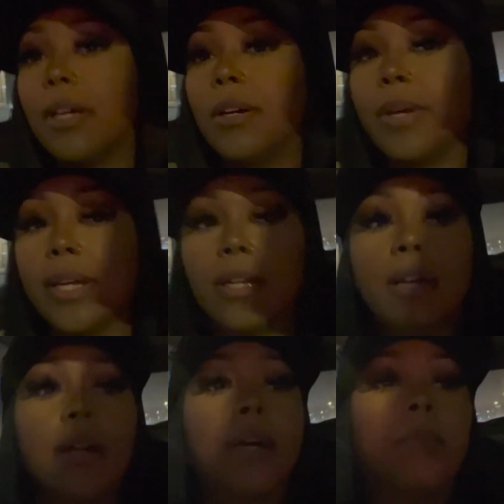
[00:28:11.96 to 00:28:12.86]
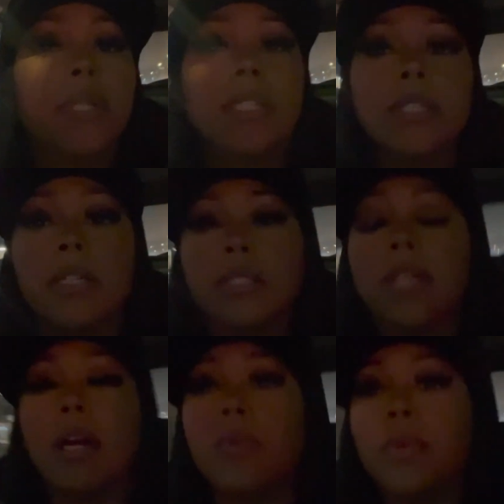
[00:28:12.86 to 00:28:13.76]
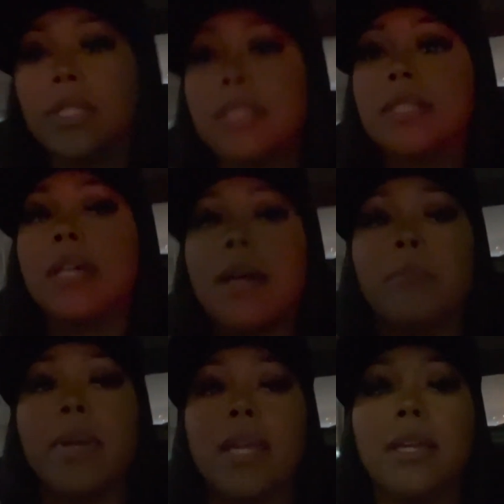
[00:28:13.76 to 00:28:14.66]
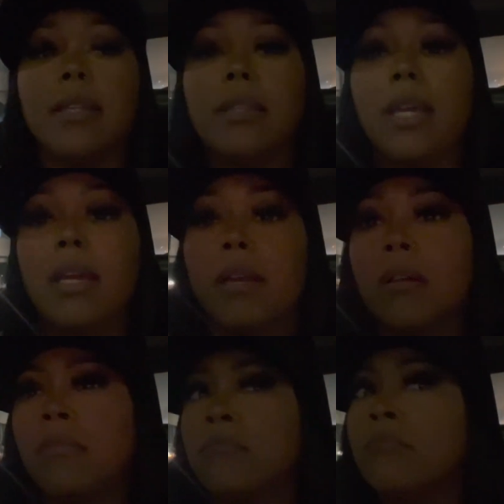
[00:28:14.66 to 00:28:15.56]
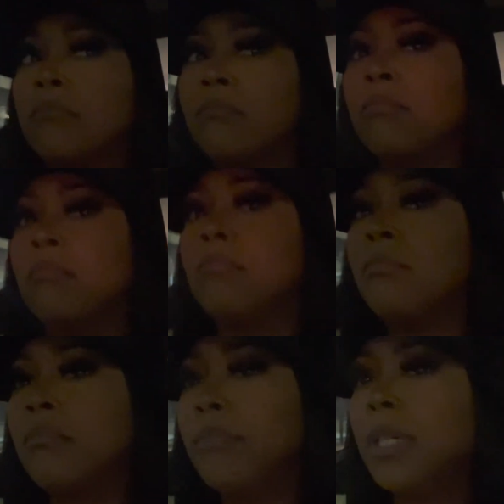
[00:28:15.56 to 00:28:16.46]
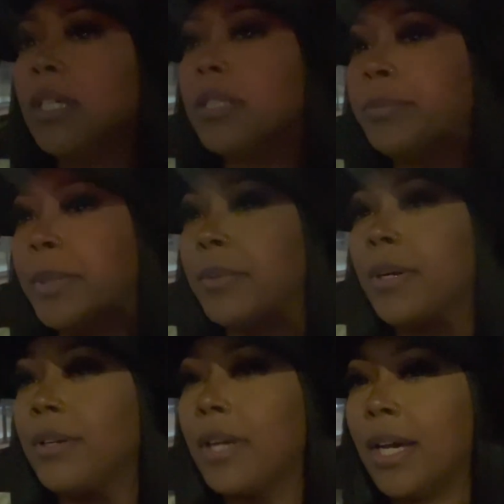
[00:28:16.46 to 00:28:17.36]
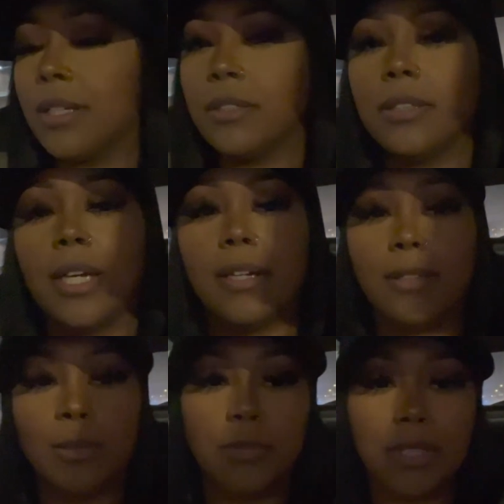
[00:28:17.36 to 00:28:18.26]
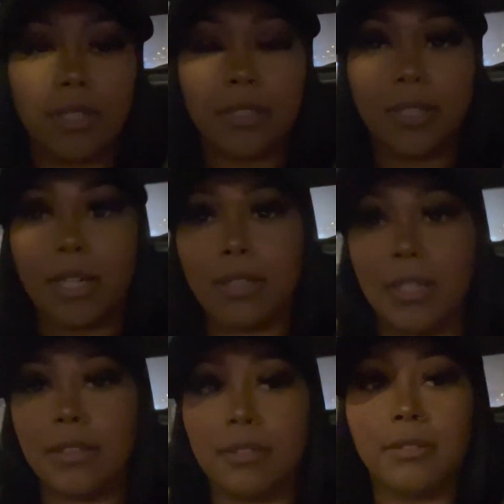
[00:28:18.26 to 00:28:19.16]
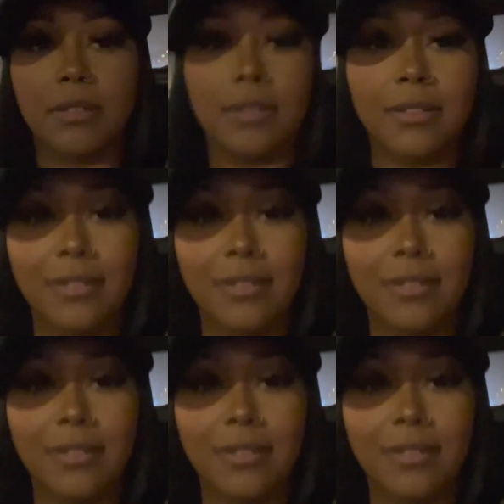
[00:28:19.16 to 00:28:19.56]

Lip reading: Okay, y'all, I'm gonna talk to y'all once I make it there. Because people don't know how to, I'm gonna talk to y'all later.